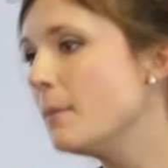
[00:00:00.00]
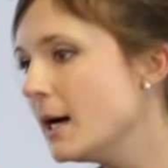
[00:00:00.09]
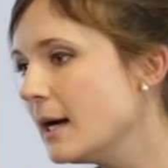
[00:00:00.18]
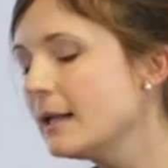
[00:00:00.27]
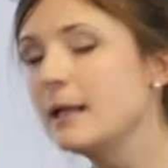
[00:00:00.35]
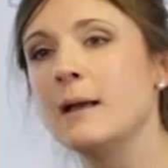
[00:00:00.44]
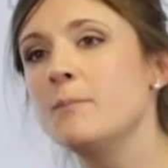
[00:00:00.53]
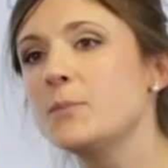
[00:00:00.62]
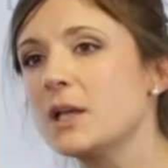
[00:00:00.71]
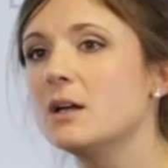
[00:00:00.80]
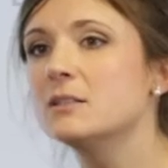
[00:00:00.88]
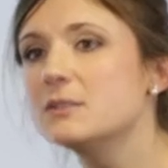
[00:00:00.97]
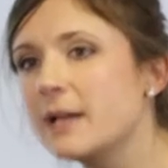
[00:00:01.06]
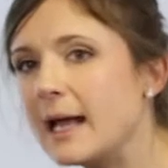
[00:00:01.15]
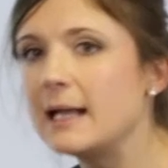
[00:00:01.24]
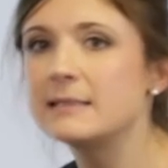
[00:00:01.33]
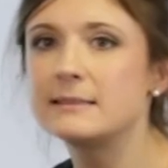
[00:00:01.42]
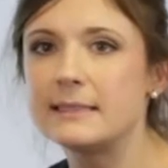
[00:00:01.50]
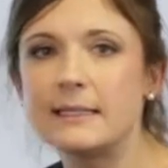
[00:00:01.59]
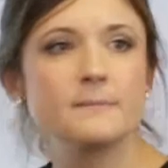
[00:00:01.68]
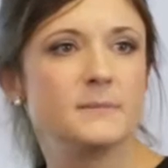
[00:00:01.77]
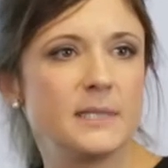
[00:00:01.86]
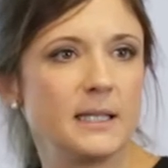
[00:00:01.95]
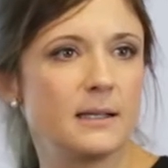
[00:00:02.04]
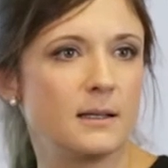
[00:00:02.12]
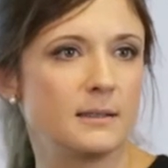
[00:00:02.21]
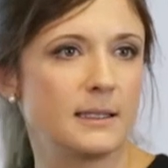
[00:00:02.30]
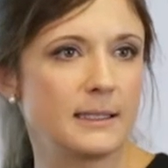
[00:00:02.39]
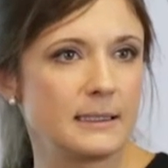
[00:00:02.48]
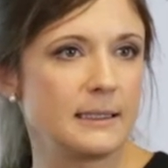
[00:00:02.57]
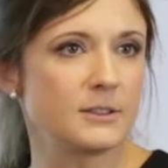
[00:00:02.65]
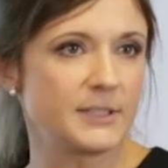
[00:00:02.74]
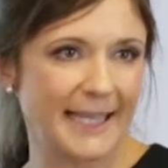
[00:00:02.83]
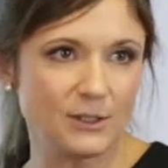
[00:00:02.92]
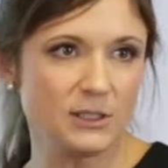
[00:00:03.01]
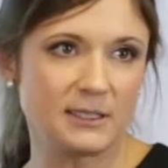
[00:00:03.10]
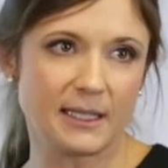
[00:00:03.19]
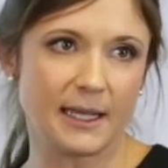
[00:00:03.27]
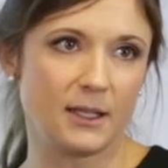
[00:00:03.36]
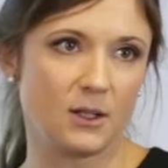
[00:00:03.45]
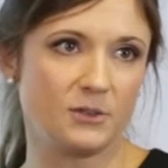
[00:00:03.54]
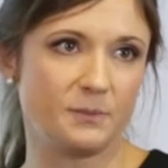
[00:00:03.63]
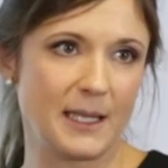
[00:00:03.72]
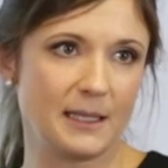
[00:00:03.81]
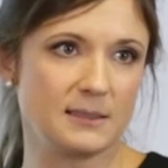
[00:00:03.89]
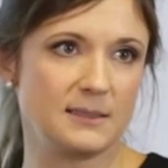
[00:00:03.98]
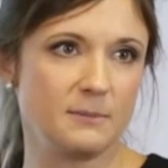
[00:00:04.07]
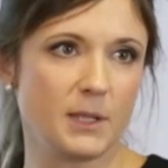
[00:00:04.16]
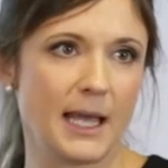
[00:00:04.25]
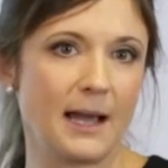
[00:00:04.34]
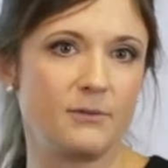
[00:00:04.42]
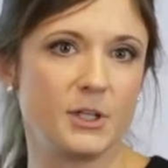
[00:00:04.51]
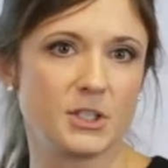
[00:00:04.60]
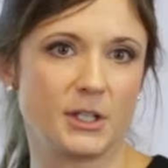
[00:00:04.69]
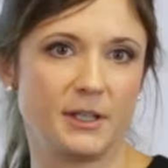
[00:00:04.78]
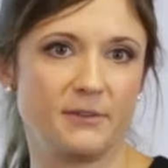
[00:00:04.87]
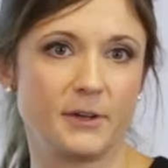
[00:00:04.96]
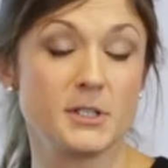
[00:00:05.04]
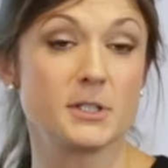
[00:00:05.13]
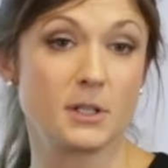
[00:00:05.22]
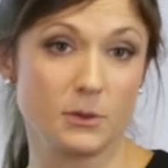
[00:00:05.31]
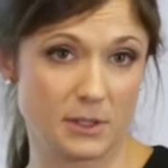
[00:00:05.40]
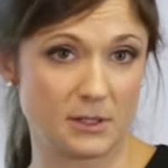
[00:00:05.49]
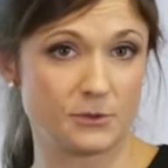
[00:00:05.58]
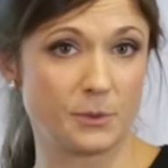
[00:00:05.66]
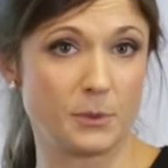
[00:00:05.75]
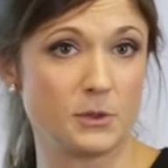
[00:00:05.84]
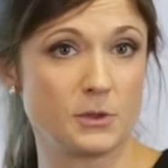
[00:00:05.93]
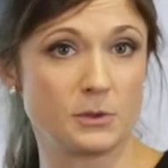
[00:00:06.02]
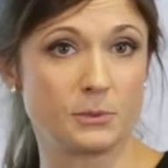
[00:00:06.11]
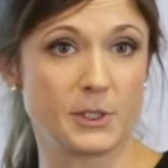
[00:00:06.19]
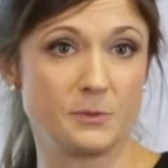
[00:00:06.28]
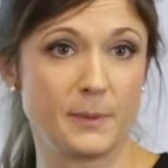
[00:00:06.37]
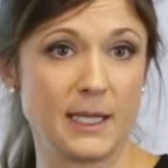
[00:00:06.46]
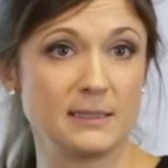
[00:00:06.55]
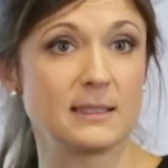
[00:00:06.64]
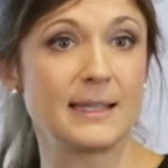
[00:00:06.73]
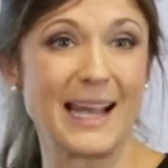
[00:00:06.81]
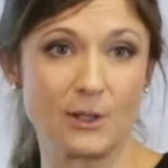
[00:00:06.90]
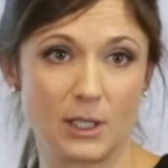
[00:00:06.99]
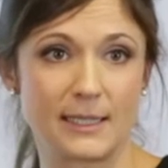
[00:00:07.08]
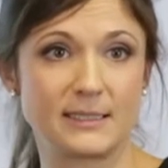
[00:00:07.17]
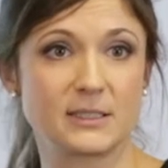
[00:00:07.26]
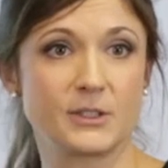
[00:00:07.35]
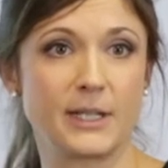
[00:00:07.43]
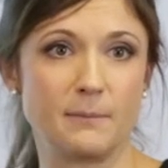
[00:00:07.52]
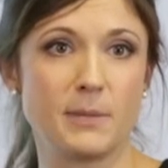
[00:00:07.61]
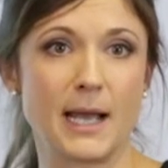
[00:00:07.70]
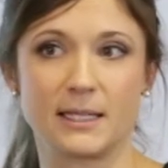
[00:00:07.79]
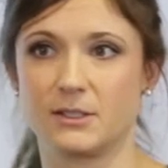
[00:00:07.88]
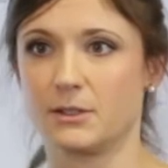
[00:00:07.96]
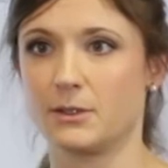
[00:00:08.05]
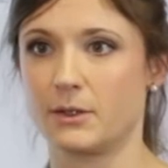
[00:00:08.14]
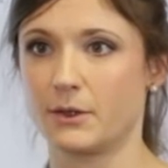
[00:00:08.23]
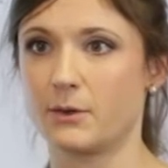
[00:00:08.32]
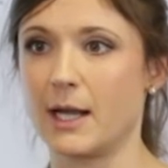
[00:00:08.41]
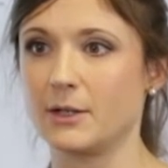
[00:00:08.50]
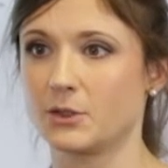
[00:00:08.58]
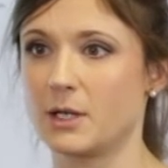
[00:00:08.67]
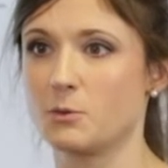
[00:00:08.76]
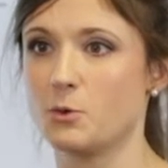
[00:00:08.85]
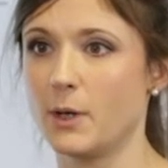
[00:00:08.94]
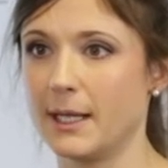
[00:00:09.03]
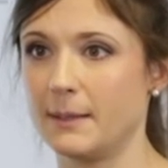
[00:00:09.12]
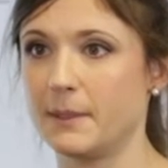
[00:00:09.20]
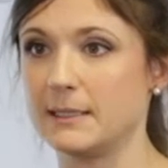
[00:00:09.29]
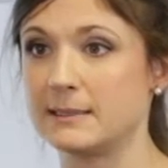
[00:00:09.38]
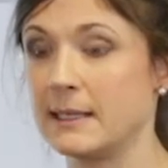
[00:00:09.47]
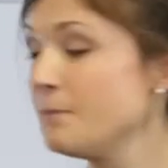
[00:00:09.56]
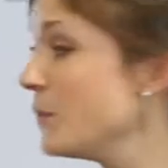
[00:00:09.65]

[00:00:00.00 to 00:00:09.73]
But it also has the clear downside of being a simple average on a very skewed distribution, which means that outlier is going to impact your outcome quite a bit.